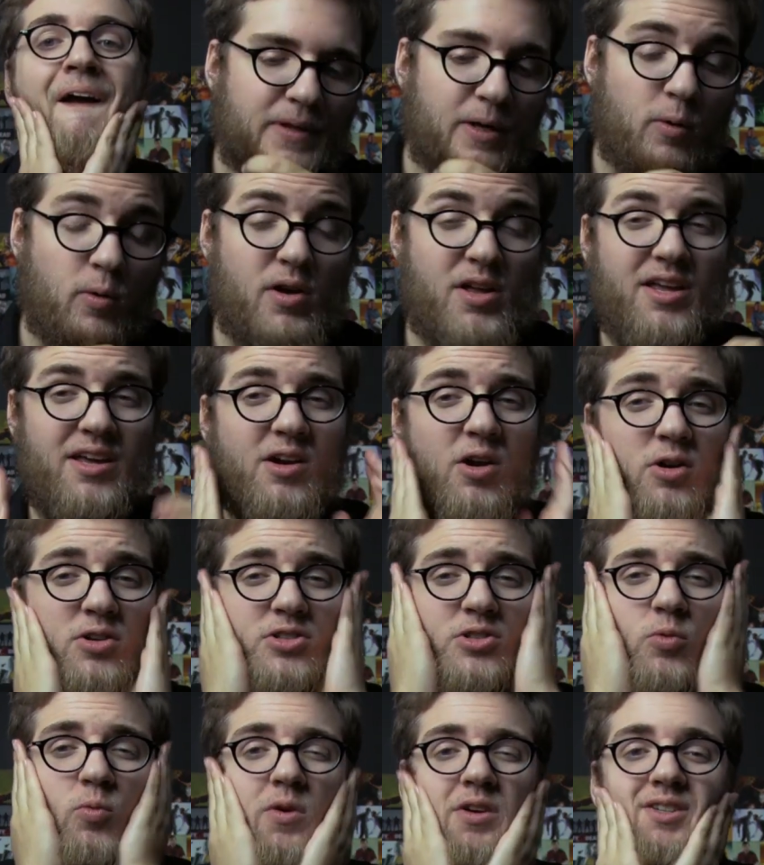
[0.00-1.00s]
It
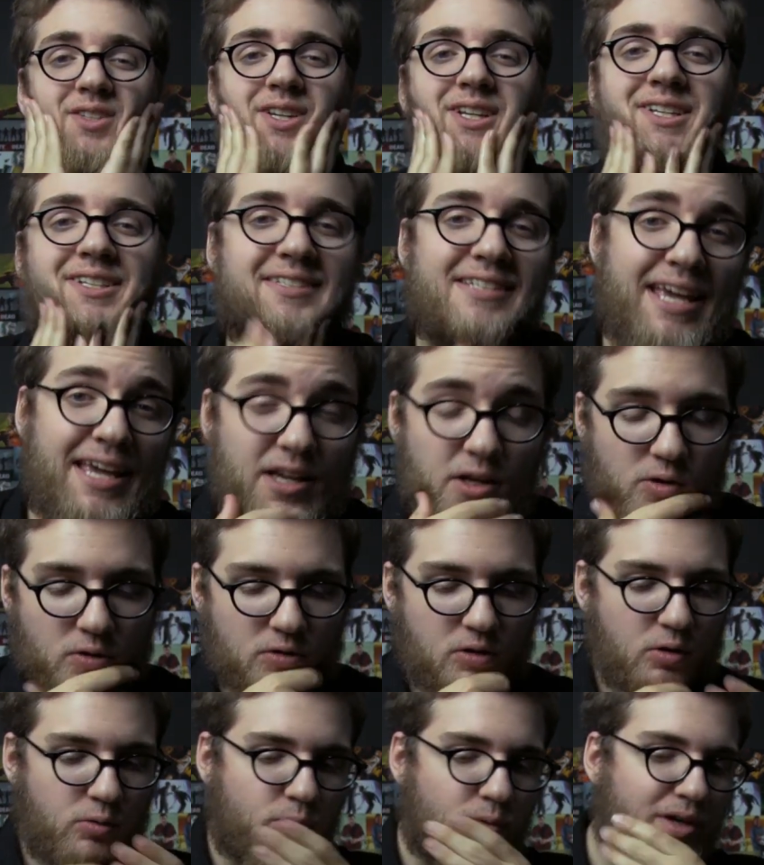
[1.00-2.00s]
also wasn't as
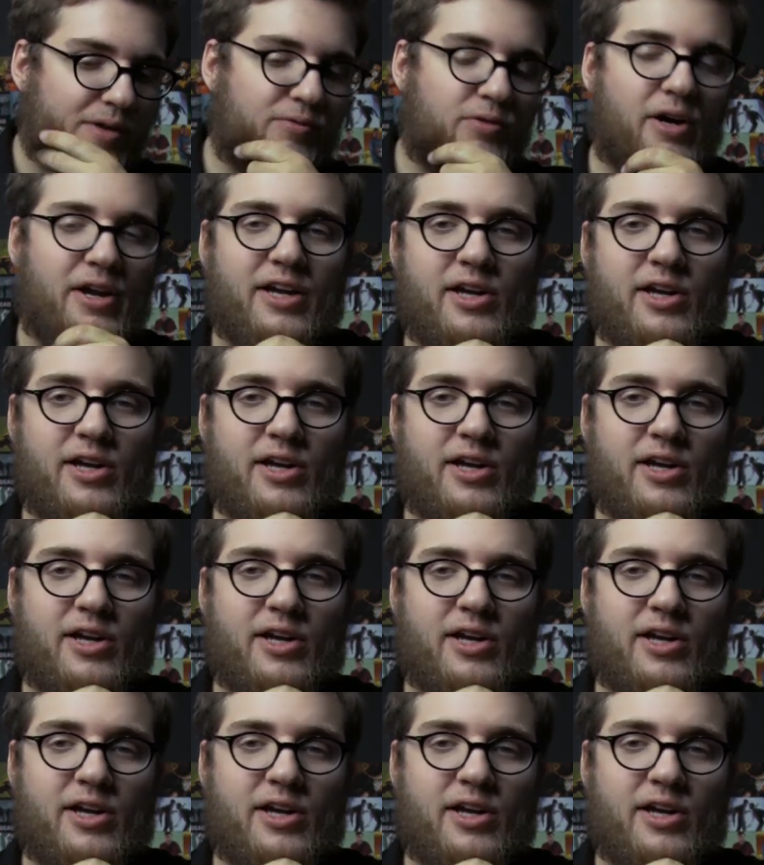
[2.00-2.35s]
tangled whenever